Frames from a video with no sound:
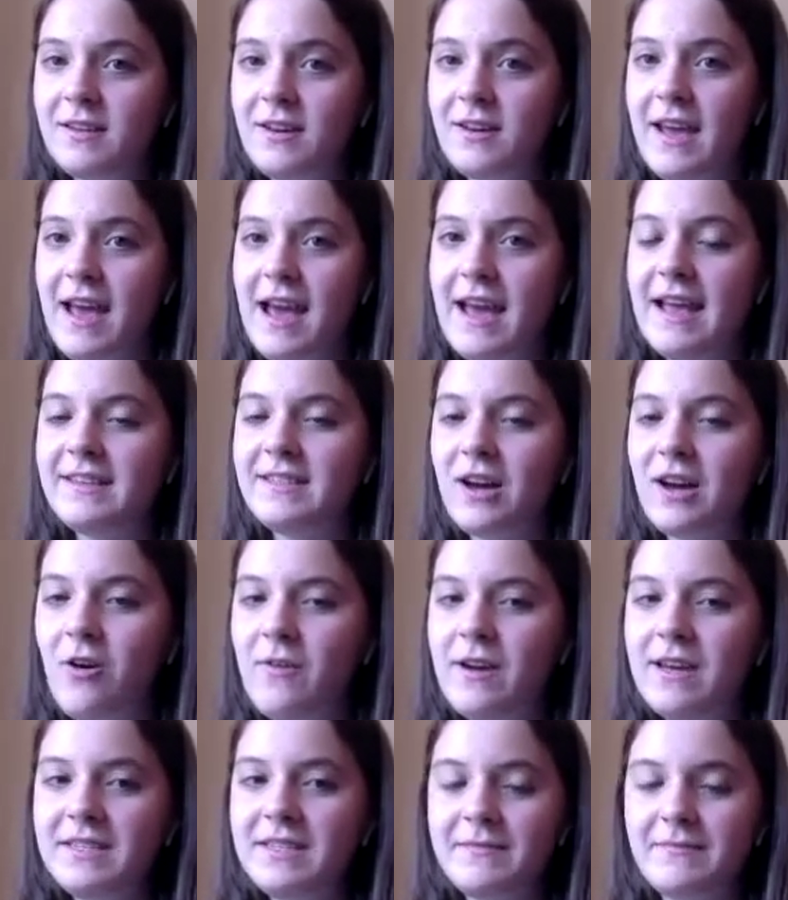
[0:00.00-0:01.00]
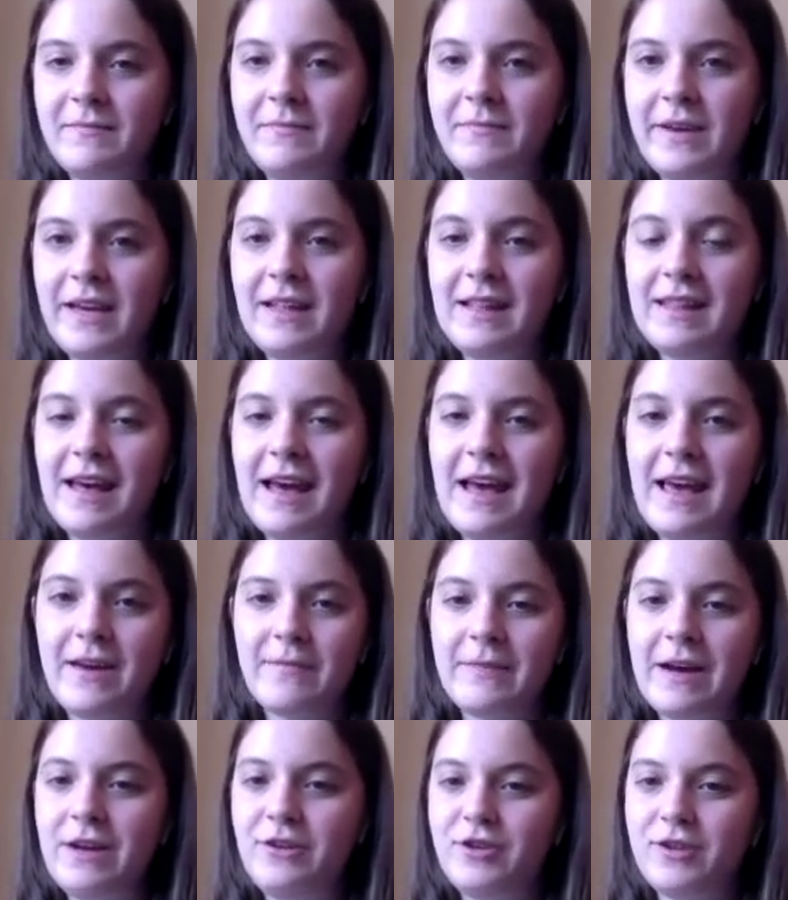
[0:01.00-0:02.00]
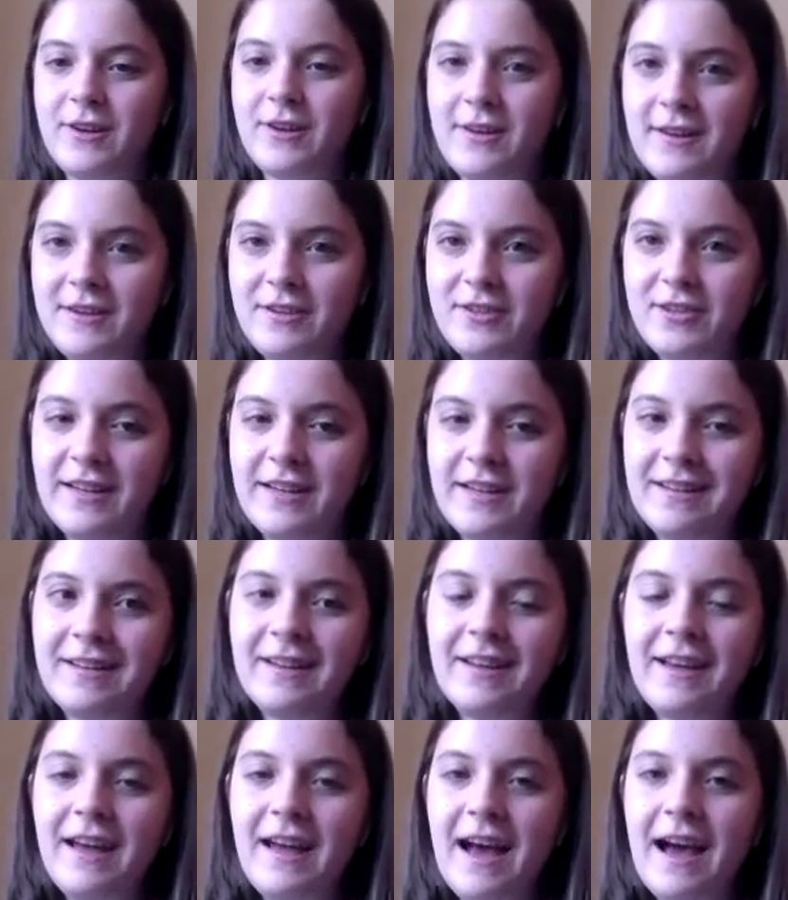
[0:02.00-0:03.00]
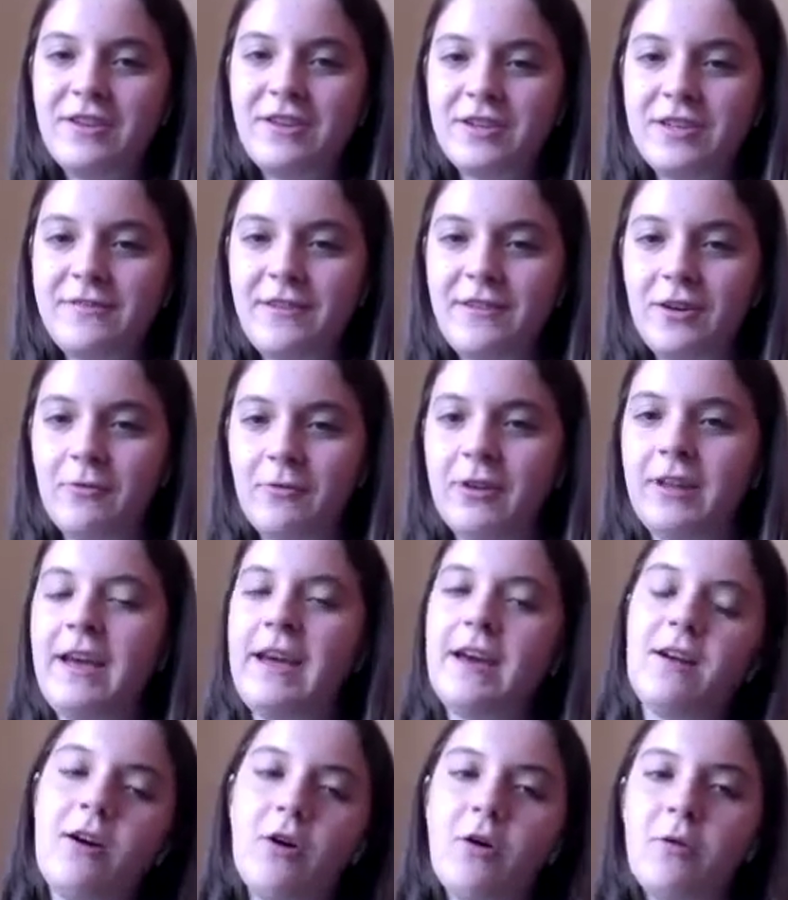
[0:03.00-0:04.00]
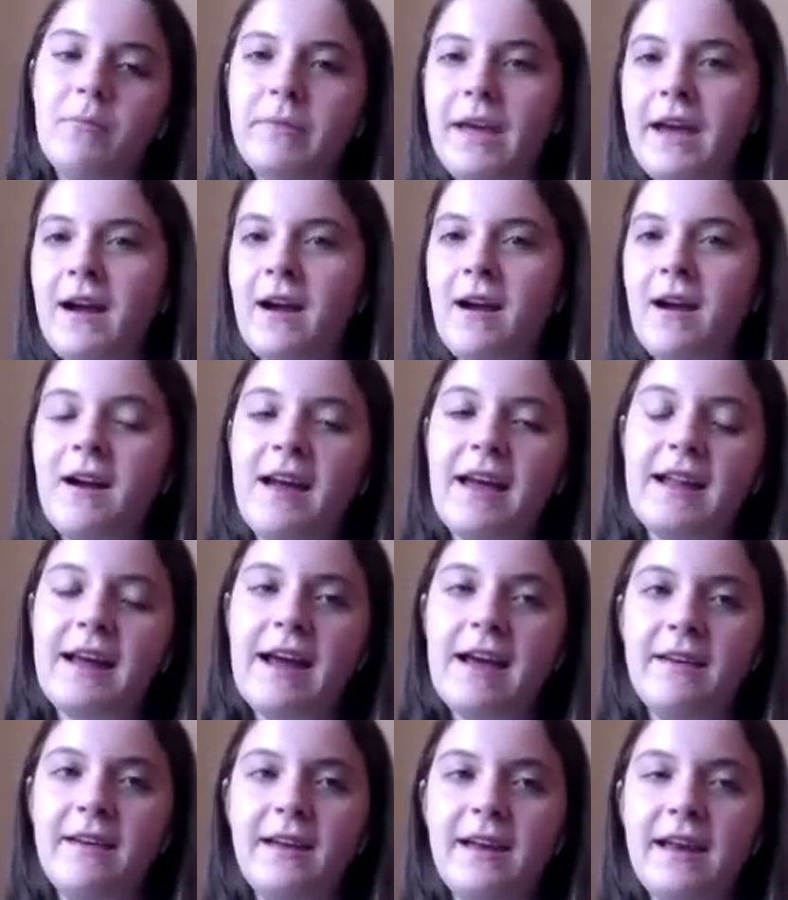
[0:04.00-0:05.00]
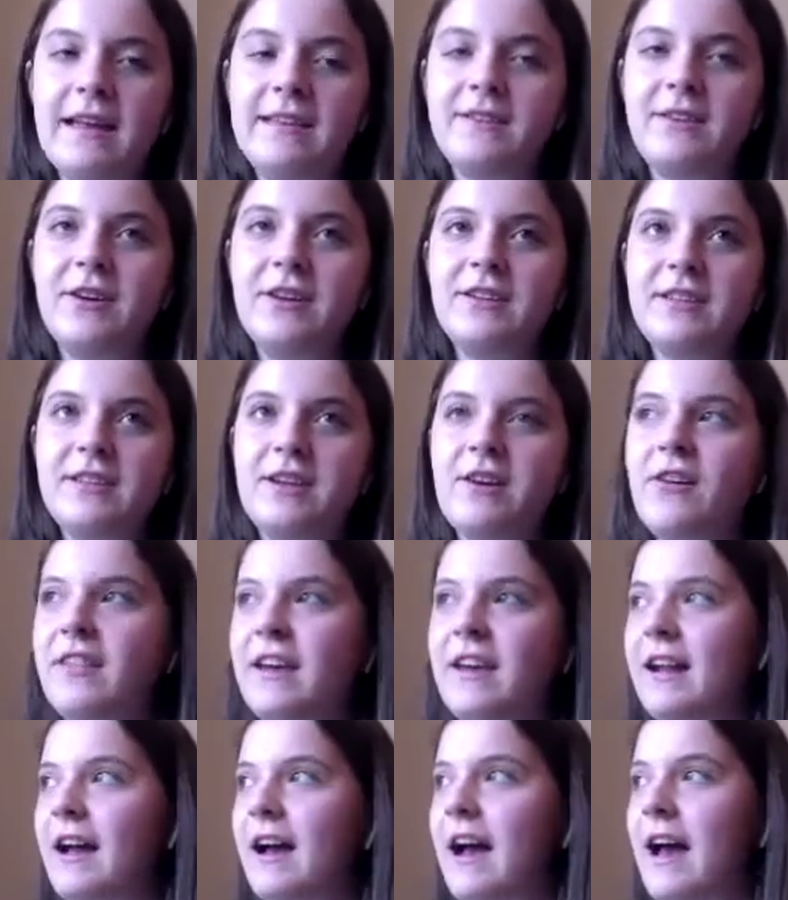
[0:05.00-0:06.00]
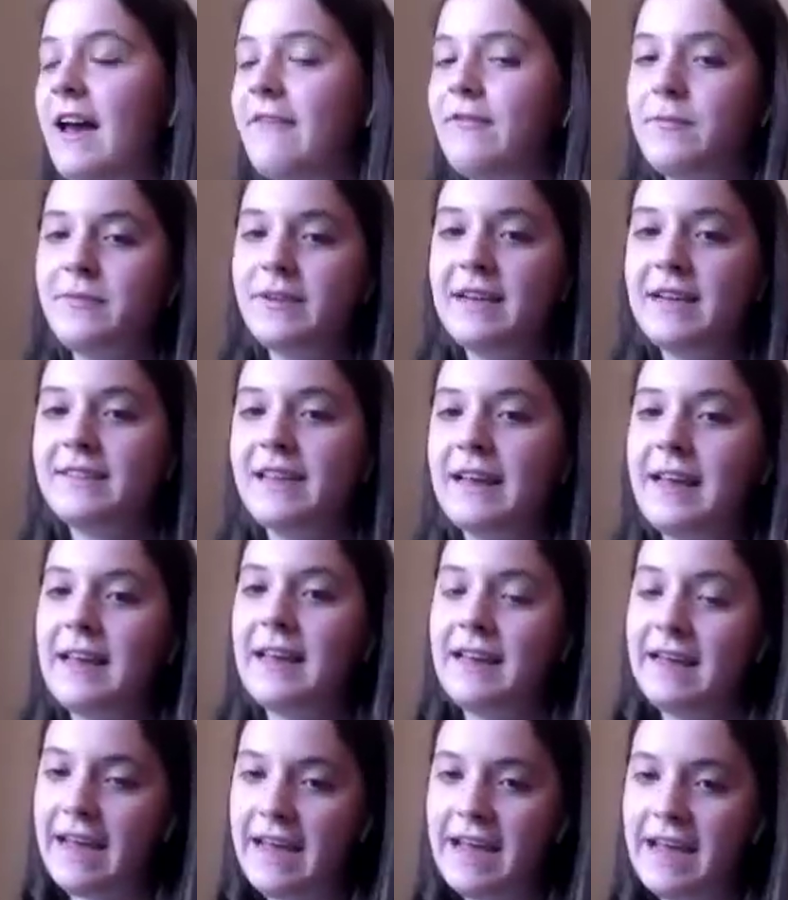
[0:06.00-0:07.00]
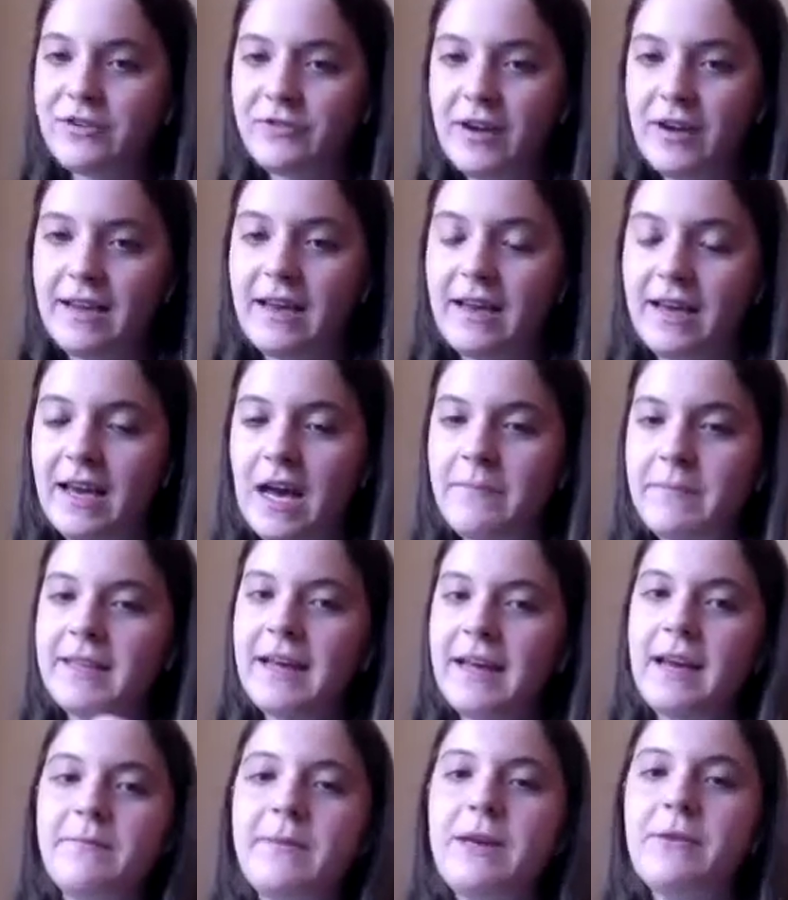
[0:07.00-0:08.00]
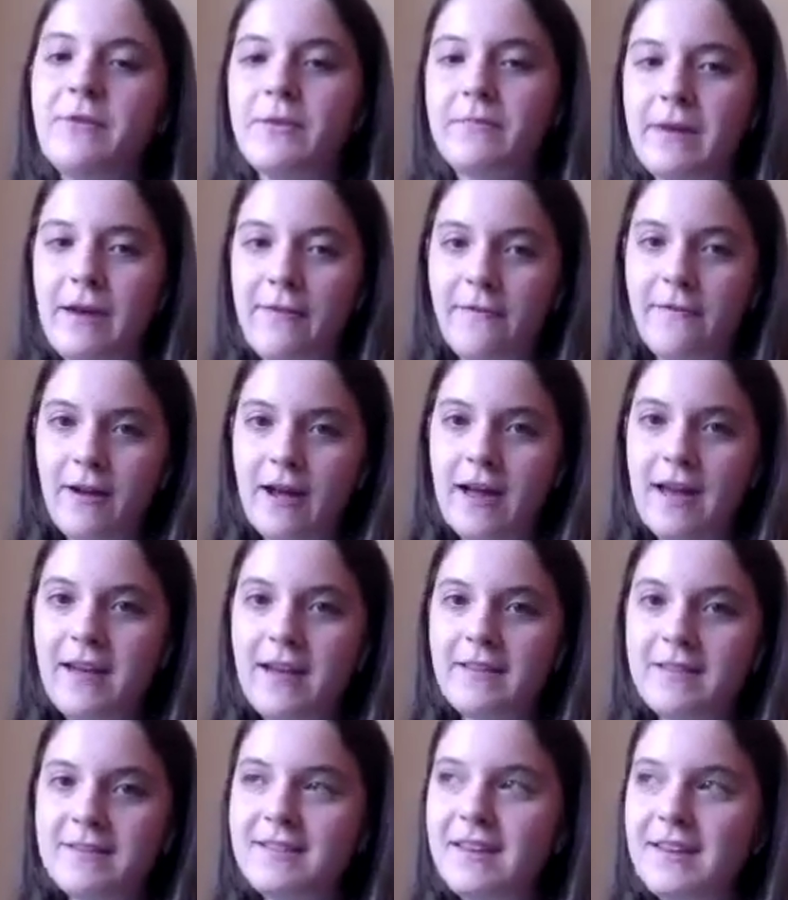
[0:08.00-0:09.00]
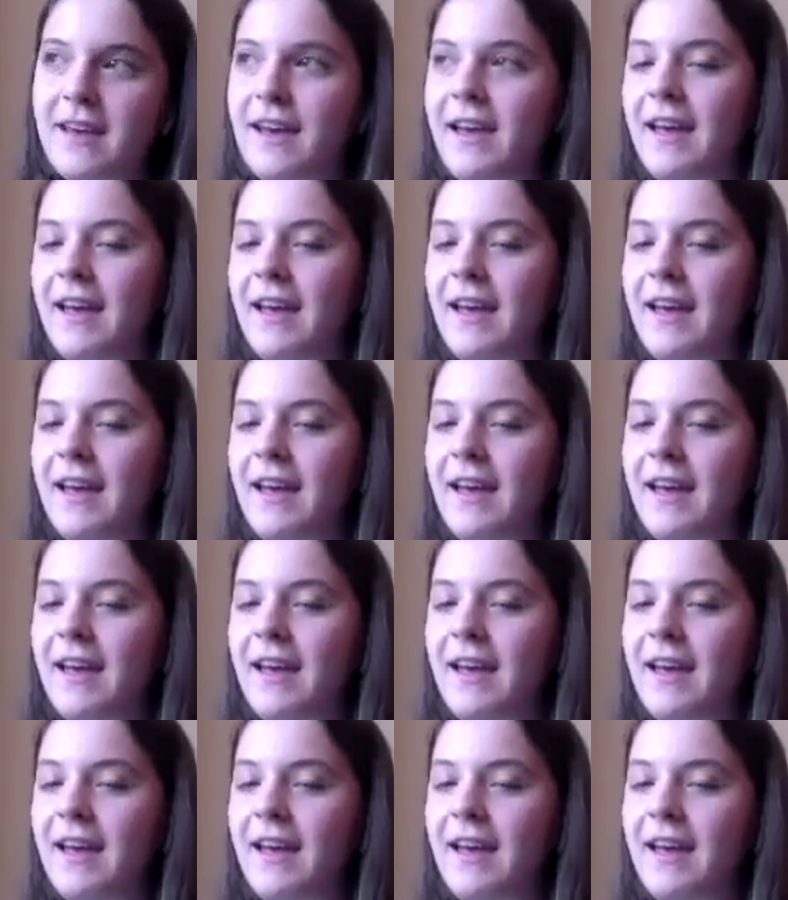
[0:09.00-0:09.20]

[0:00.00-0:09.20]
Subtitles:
So yeah, it's always been like my church and I just feel really at home there. And it's good to know that I have a place like Engage where I can come and like meet with my friends.